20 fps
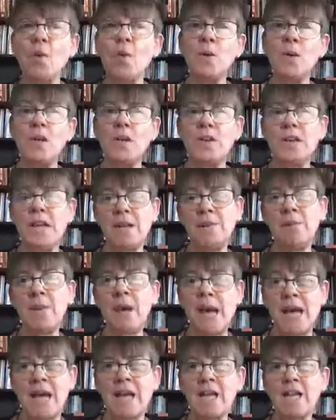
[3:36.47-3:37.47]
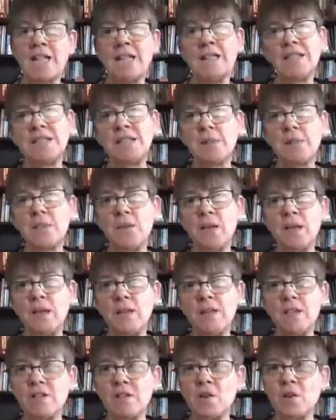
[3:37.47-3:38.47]
Or we're looking back to
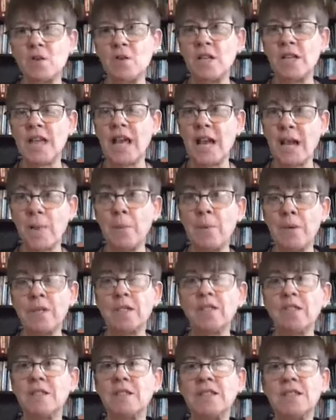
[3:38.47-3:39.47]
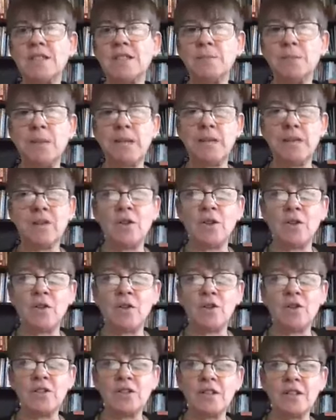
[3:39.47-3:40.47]
something that's already happened that's been
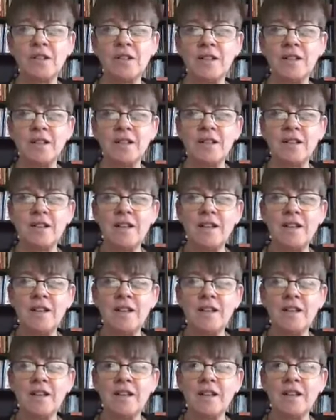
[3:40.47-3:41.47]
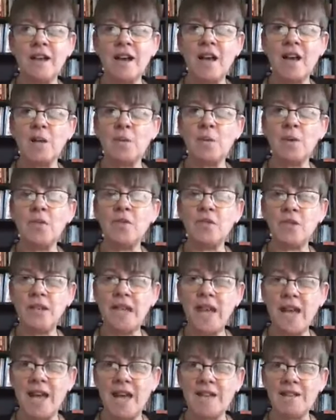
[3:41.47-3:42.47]
good. And we
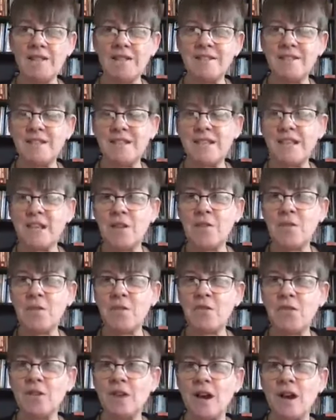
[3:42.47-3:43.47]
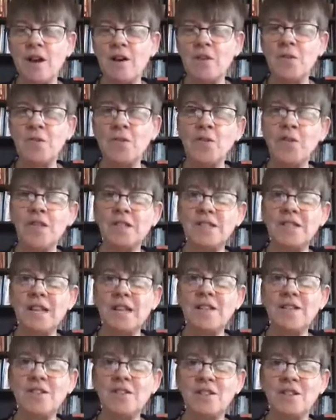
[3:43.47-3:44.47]
forget to give our full
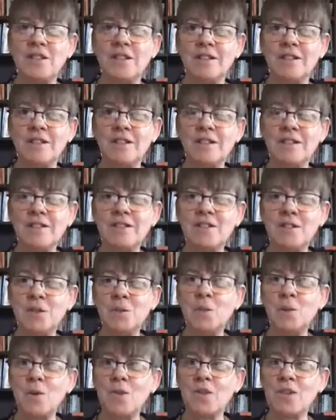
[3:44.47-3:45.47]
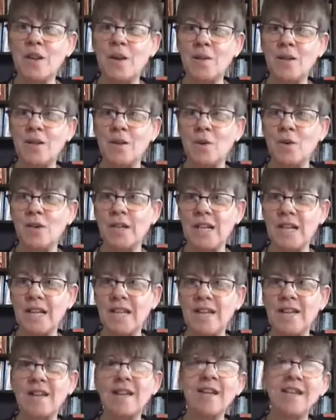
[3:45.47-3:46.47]
attention to what's going on
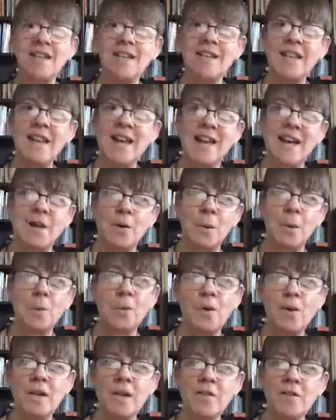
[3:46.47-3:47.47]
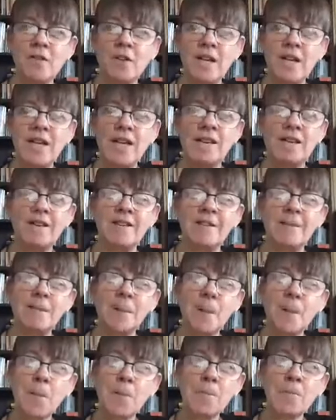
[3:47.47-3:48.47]
here and now, whatever it is.
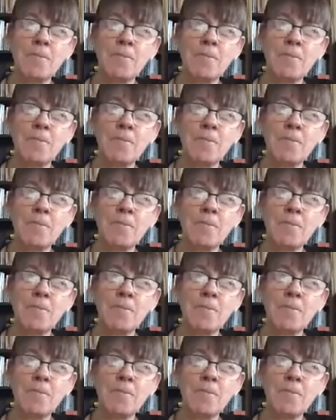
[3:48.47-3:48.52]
